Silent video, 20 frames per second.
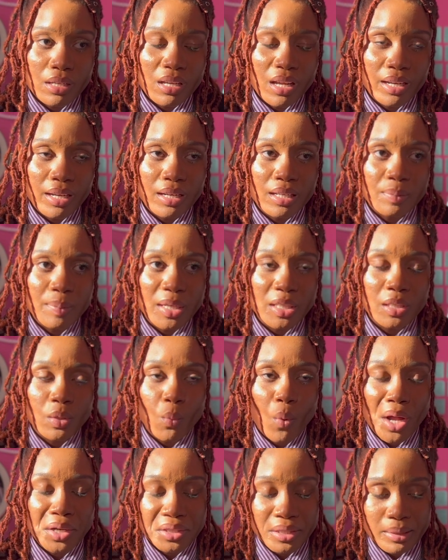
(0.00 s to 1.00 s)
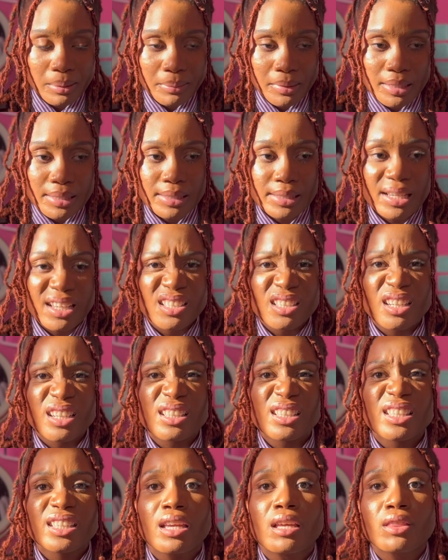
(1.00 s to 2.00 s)
And then especially watching them this season and
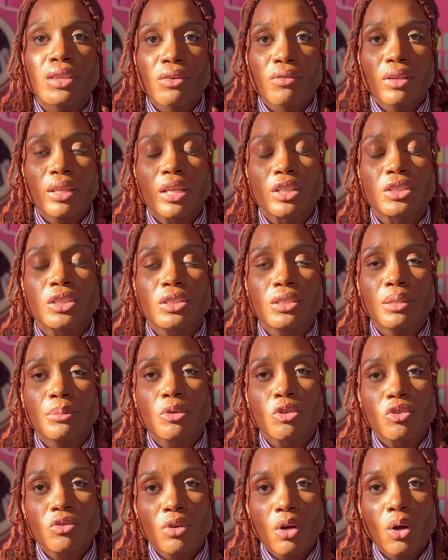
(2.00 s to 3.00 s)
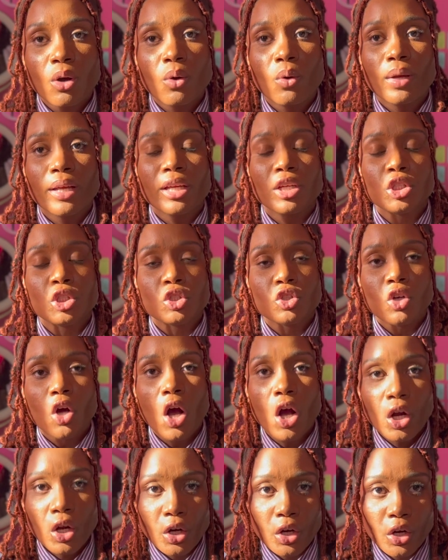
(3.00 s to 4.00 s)
seeing their relationship grow and get
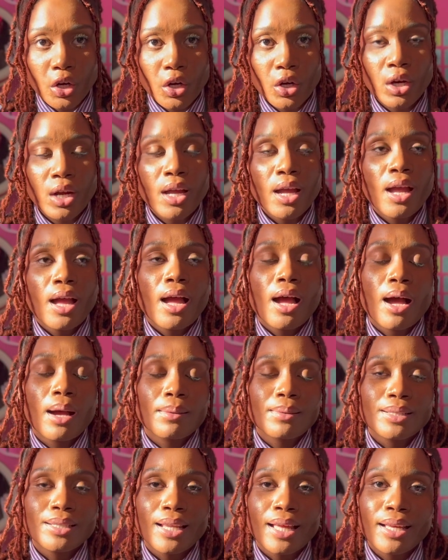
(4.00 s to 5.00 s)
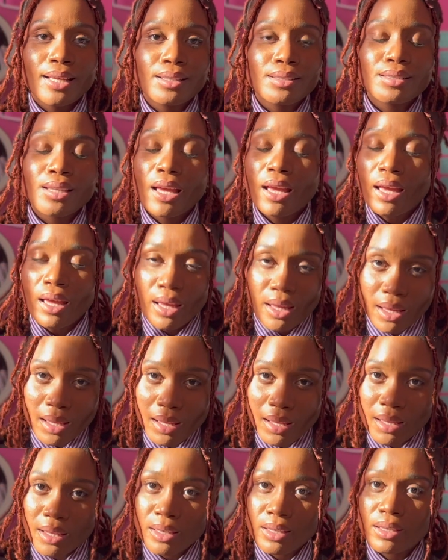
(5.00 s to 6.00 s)
stronger, I was like, dang,
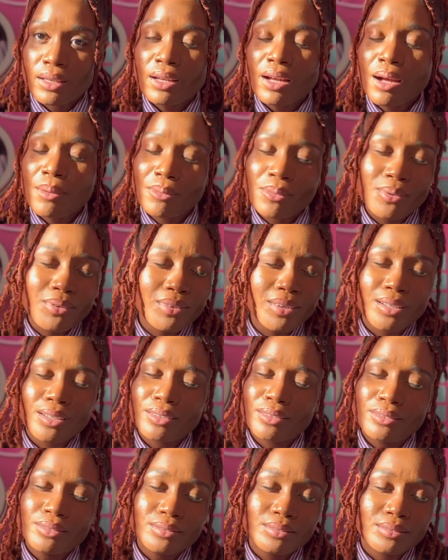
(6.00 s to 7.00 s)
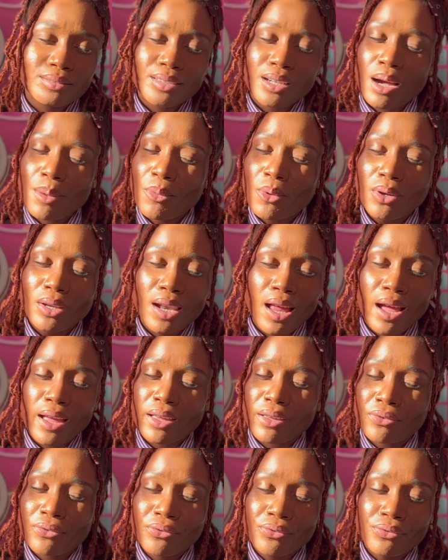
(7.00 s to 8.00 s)
come on,
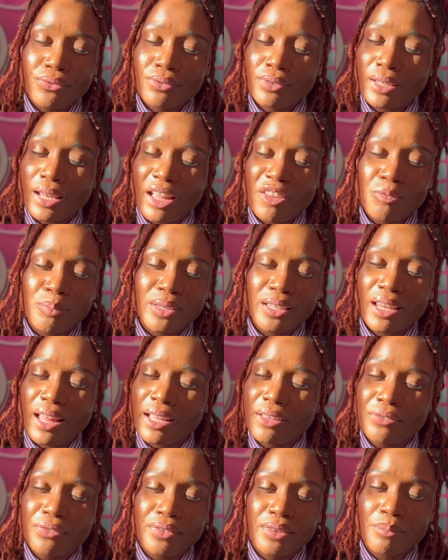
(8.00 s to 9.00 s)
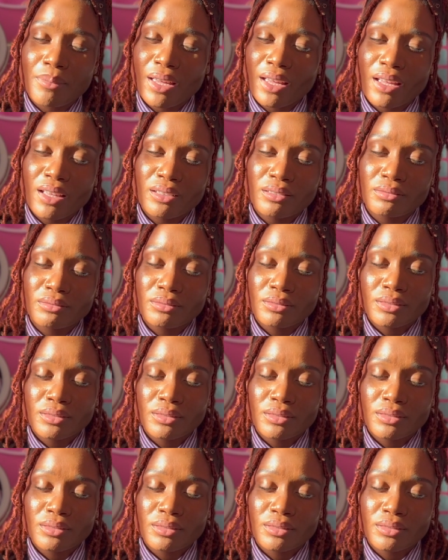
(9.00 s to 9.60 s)
life be lifing, man.